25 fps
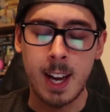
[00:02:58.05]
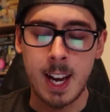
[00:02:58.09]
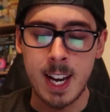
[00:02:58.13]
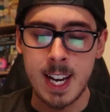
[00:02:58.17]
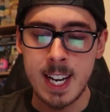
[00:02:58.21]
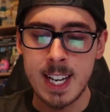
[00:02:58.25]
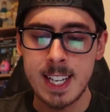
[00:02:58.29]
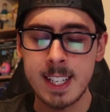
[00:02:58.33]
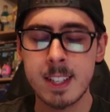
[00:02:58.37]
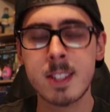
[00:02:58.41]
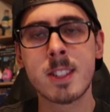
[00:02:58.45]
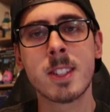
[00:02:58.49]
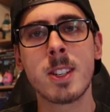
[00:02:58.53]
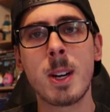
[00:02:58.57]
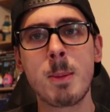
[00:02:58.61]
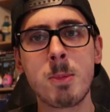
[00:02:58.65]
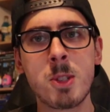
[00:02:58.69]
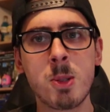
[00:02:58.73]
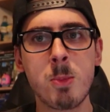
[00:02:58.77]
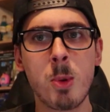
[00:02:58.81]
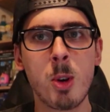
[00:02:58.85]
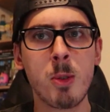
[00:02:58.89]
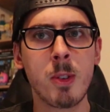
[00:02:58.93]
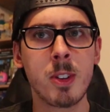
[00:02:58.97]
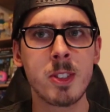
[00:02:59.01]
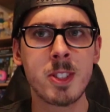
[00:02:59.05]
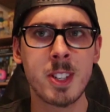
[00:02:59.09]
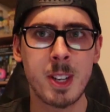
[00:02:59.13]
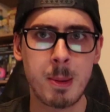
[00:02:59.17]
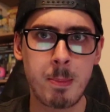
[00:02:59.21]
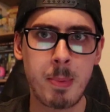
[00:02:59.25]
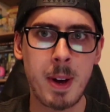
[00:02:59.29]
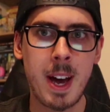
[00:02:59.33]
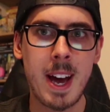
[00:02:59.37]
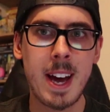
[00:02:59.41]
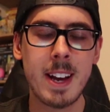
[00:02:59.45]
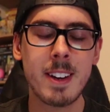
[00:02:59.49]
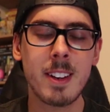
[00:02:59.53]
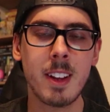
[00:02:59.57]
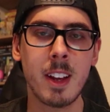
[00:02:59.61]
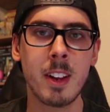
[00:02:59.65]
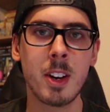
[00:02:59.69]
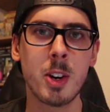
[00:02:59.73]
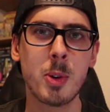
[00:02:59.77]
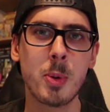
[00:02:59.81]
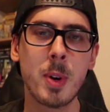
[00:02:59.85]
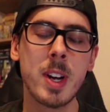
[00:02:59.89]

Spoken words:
It's time to move on to the bad and the